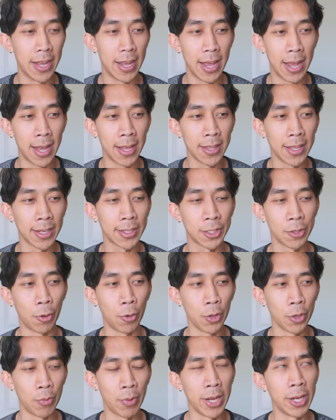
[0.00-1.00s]
And that's the
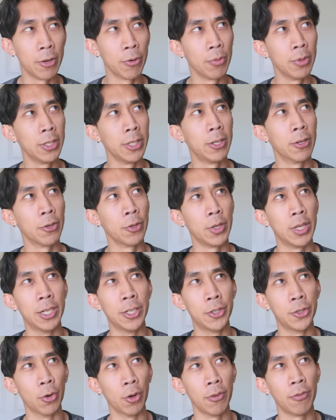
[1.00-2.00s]
only way you're really gonna
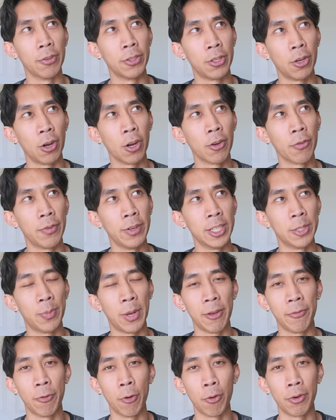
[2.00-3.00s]
enjoy photography is
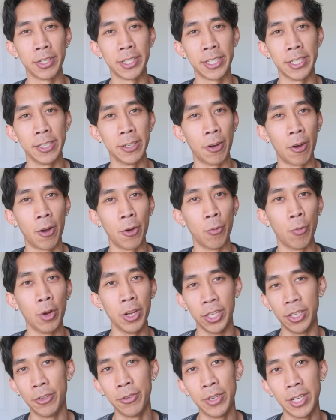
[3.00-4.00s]
by focusing on
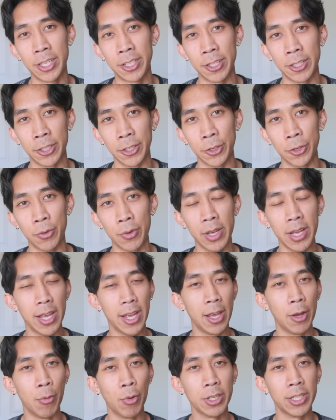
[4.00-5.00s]
what you need to do
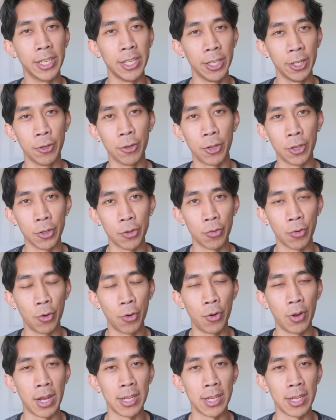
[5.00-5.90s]
and what's in your control,